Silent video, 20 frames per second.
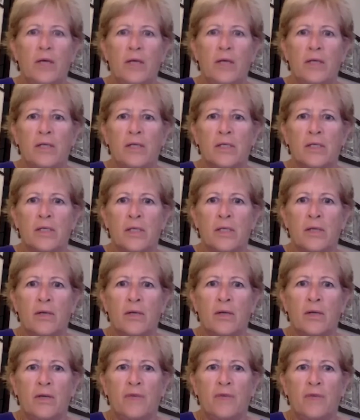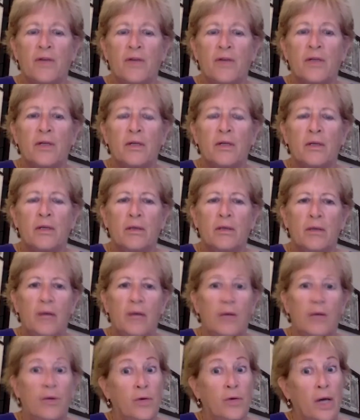necessarily funded
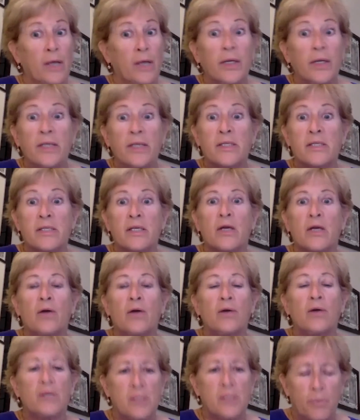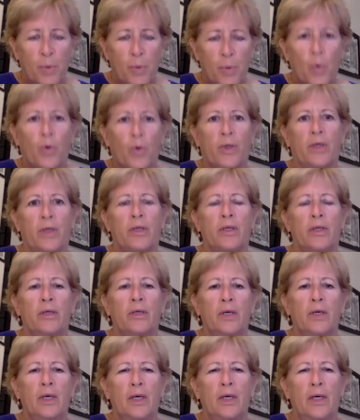and they're not necessarily supported
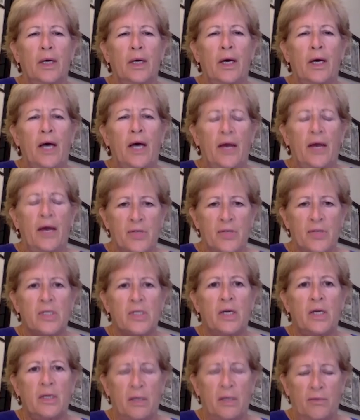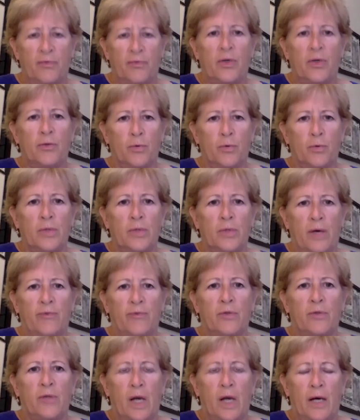at the state and federal
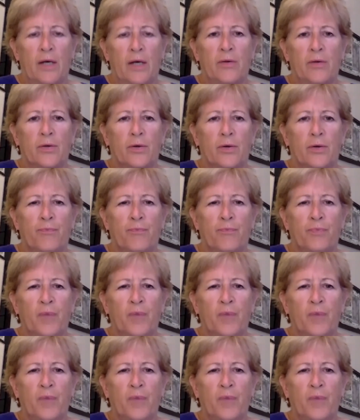level either.